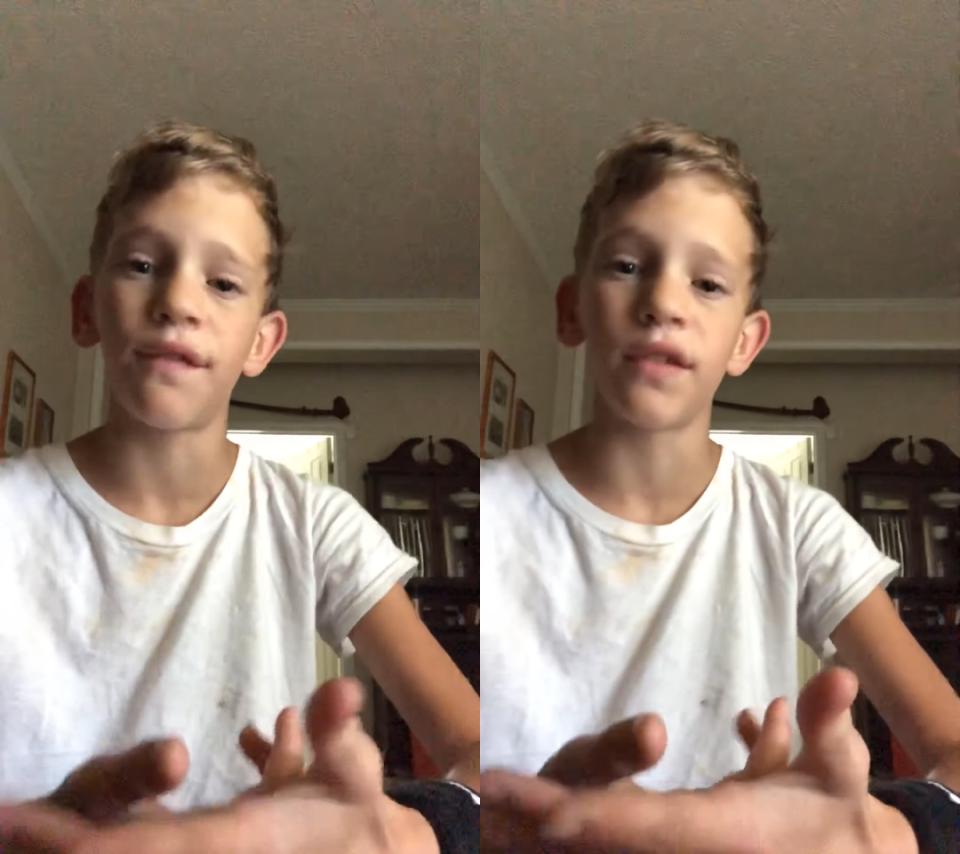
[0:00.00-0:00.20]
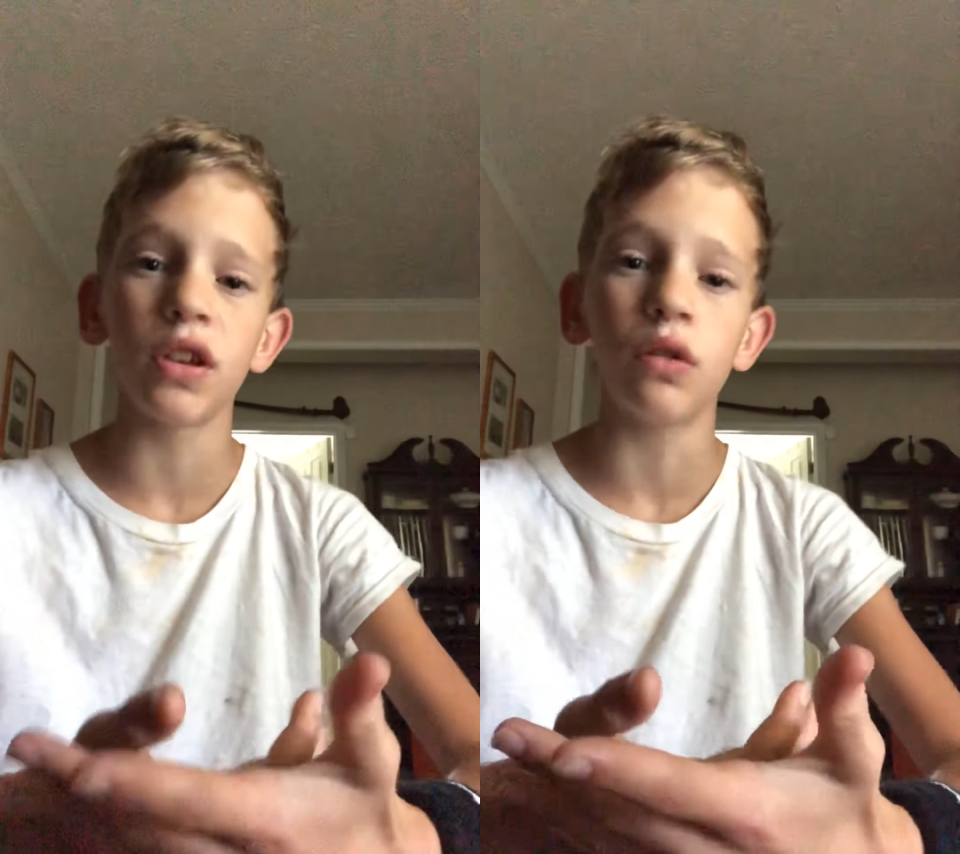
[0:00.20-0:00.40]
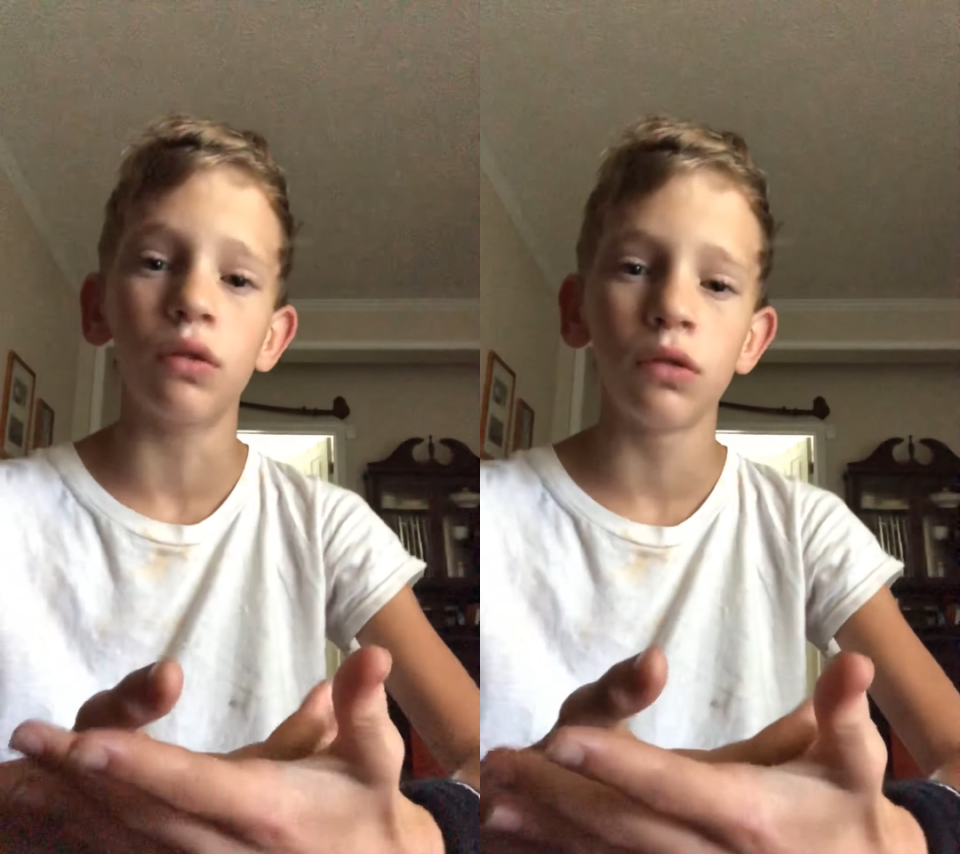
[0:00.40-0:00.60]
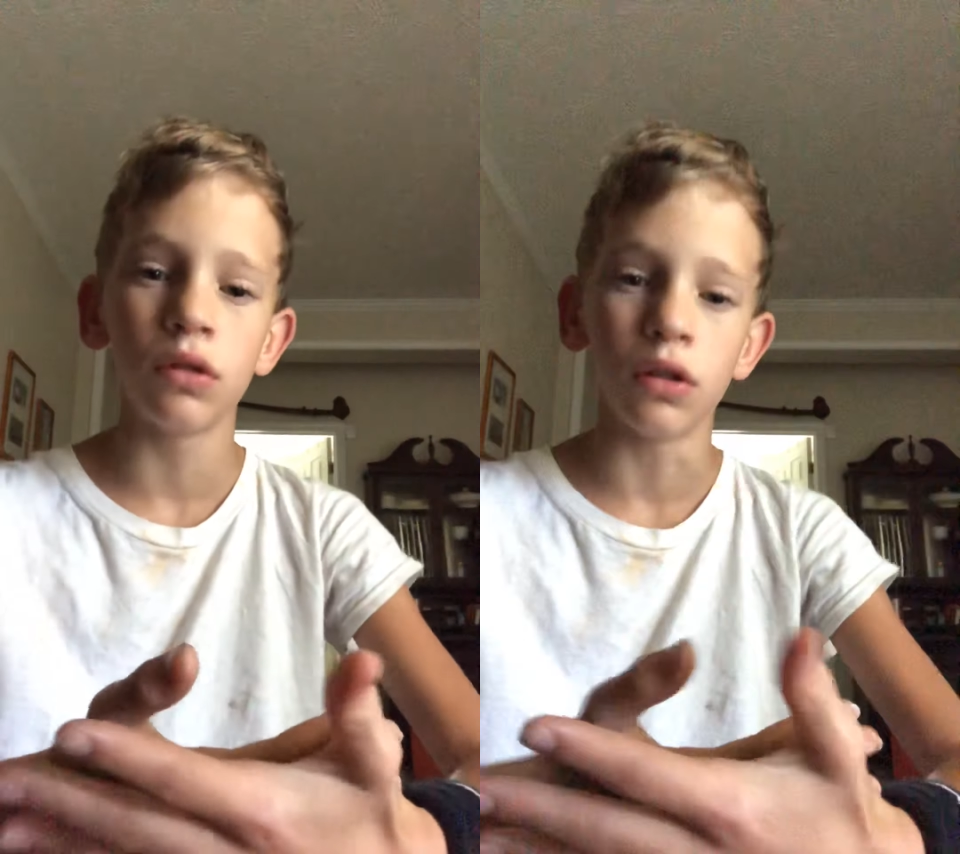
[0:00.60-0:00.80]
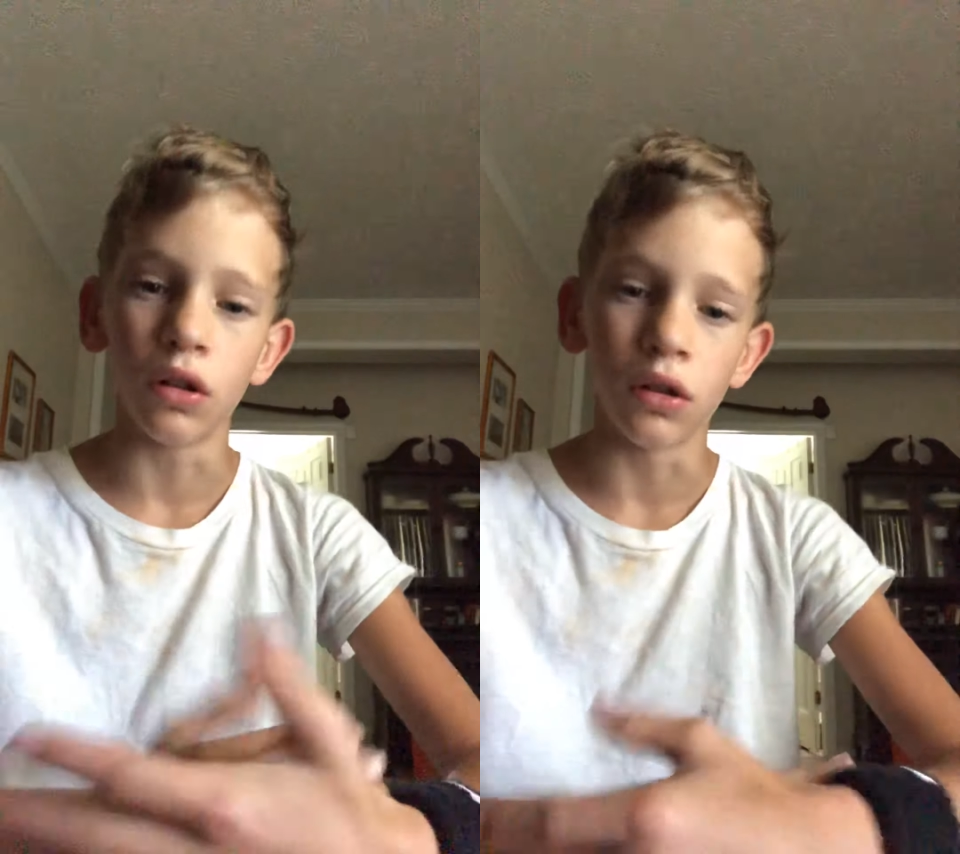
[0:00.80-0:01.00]
feel.
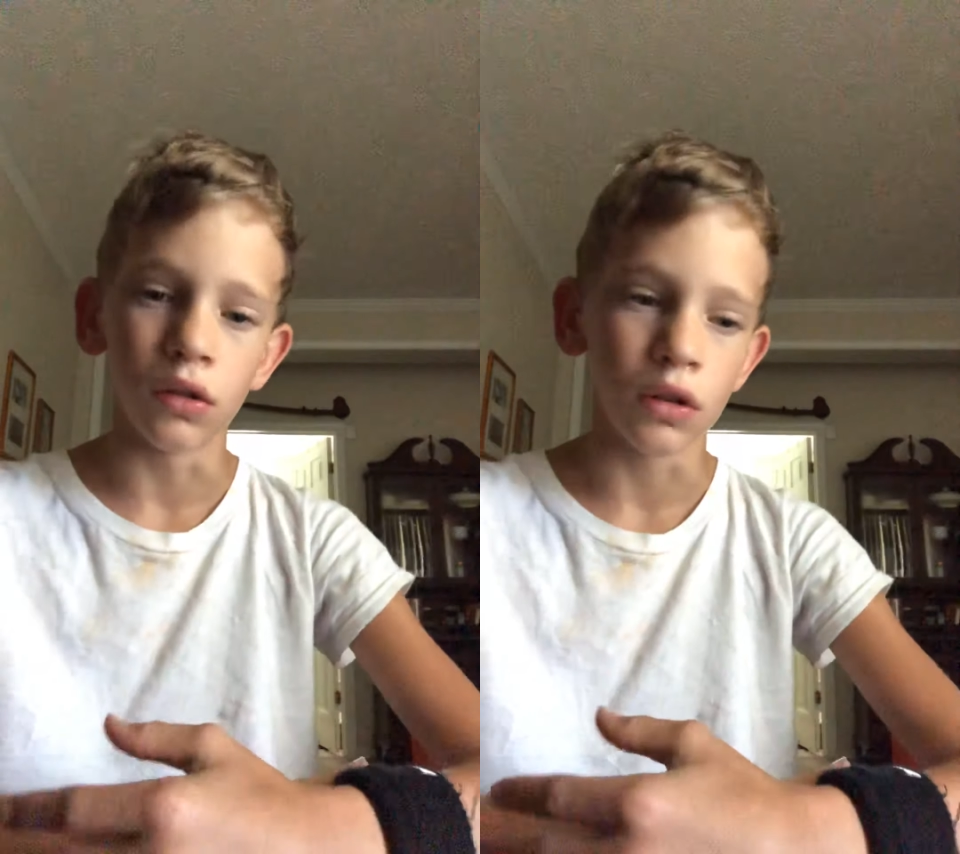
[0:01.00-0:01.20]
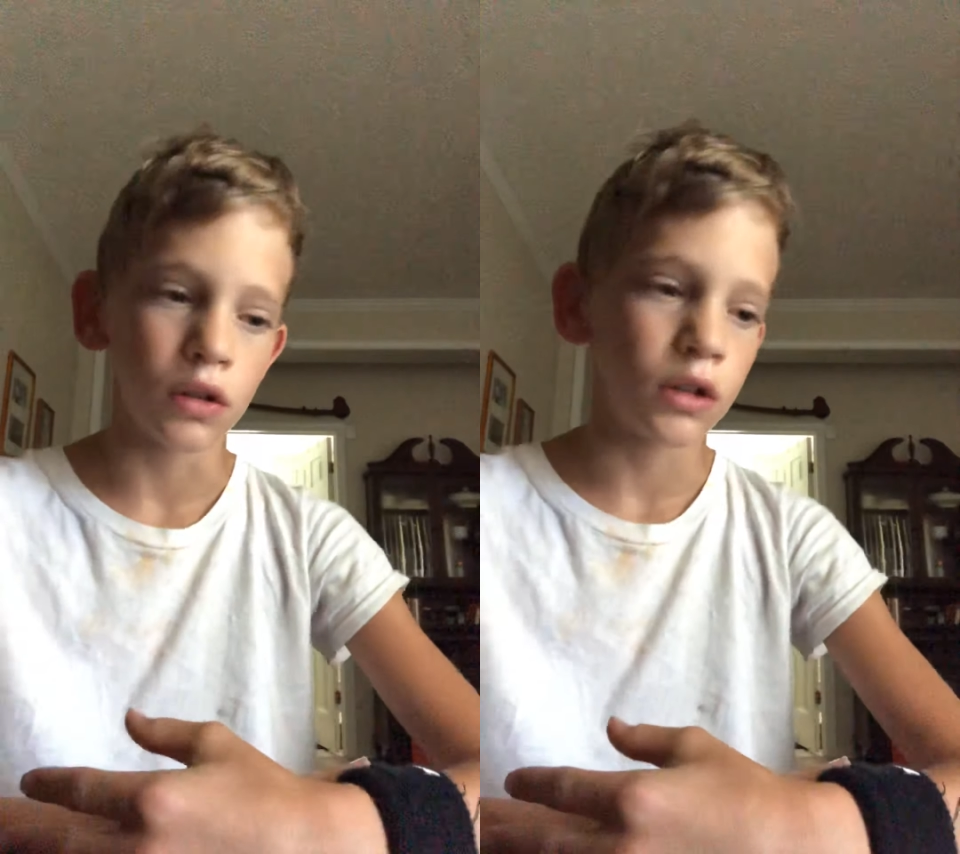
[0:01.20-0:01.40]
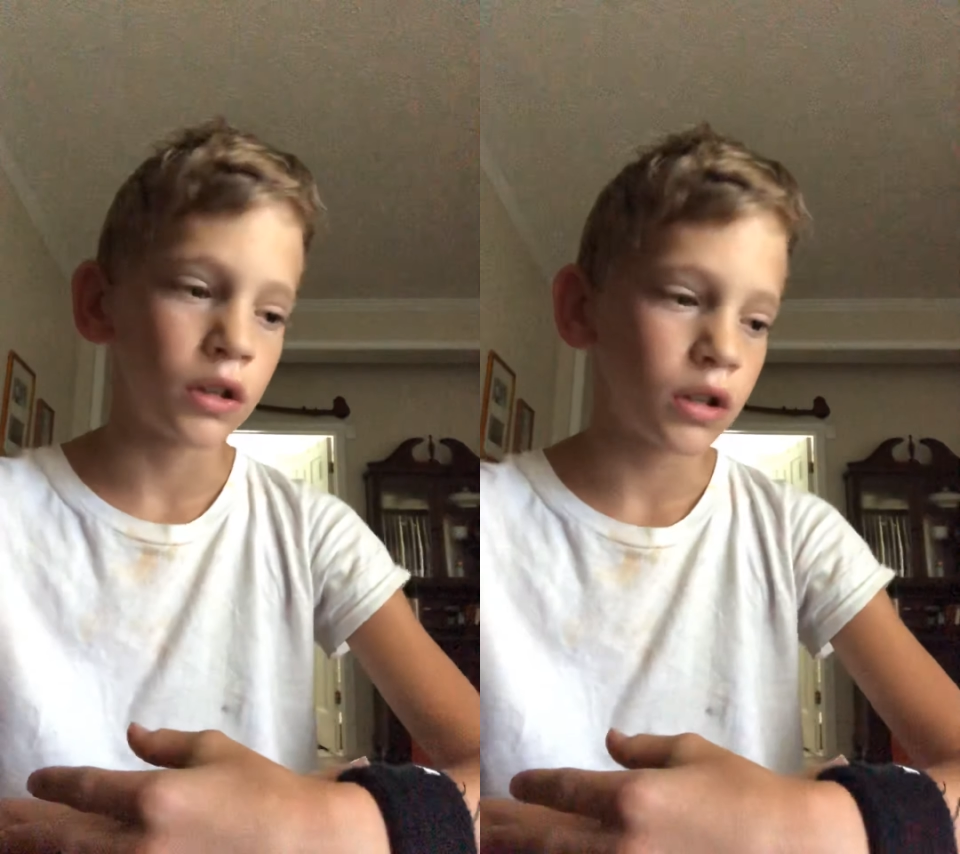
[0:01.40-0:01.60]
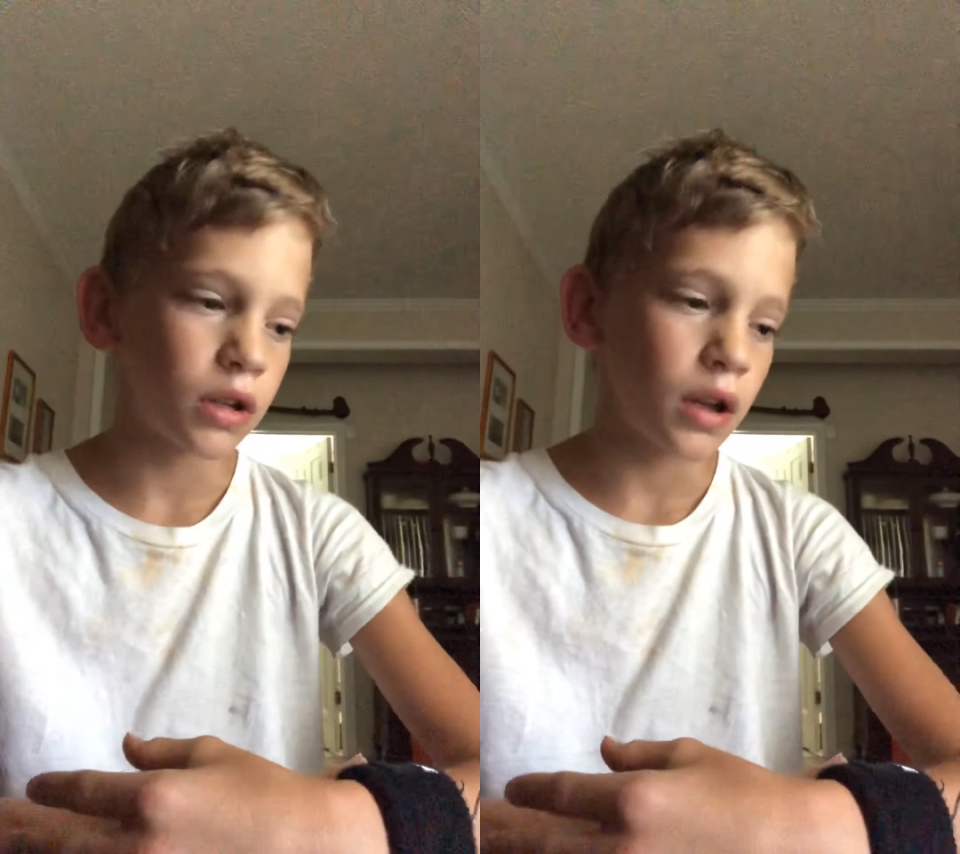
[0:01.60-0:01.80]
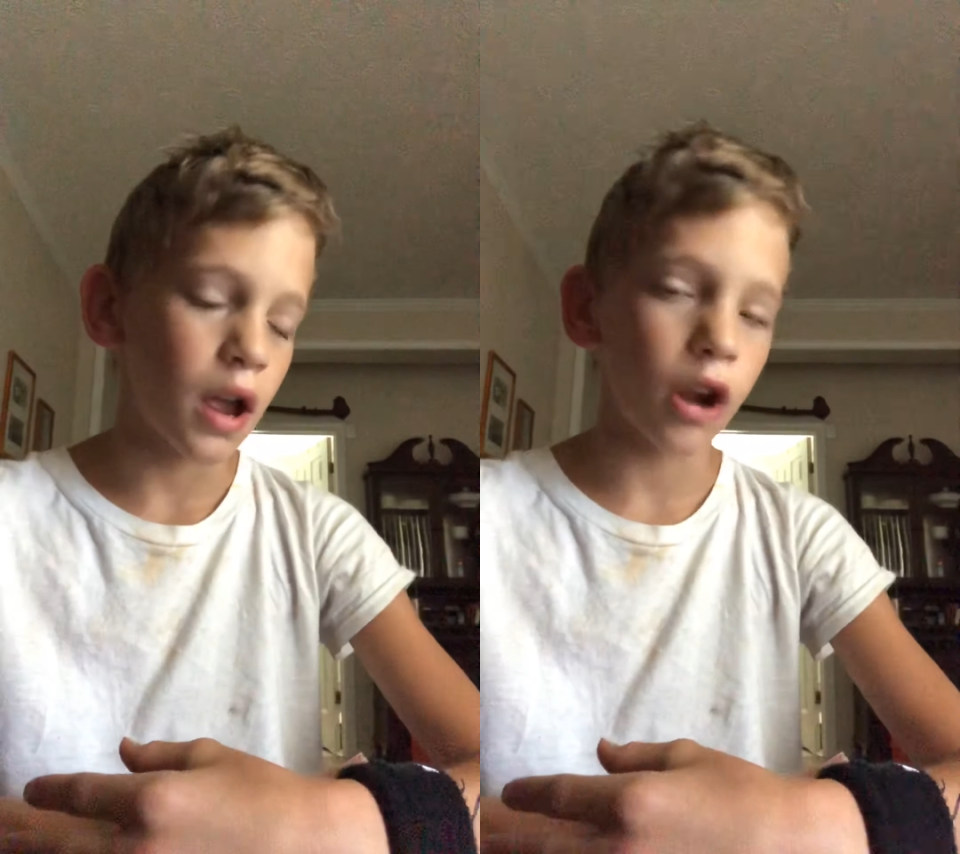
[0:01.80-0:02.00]

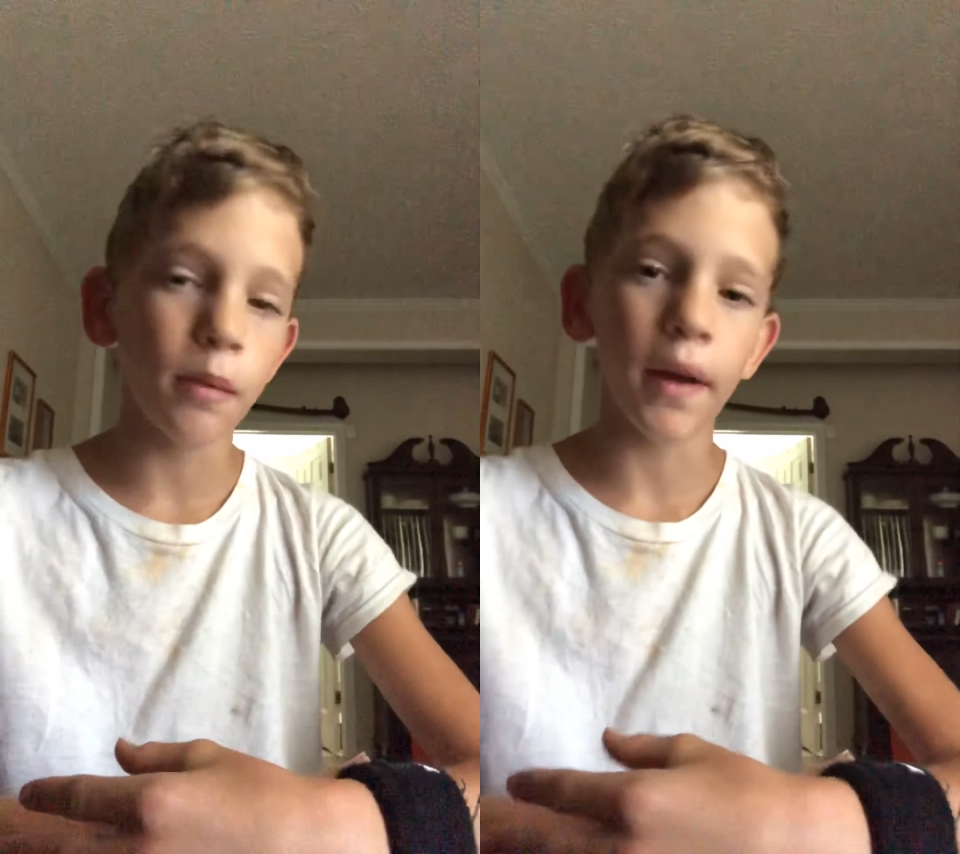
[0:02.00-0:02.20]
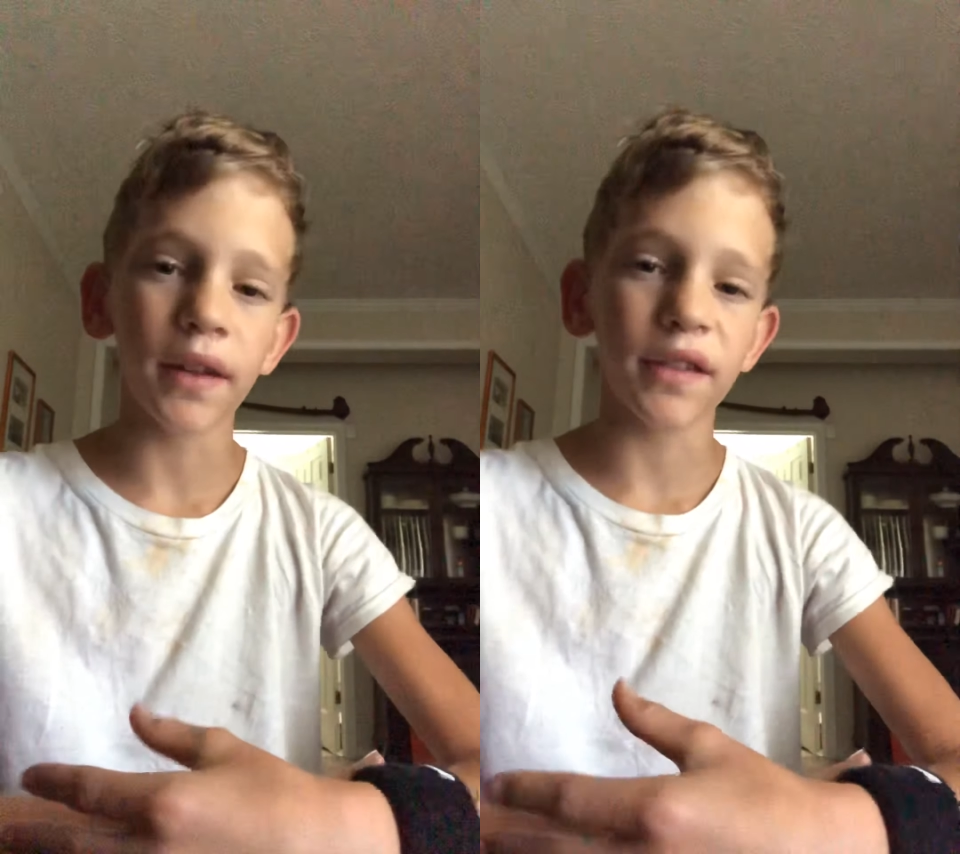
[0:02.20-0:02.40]
Everybody's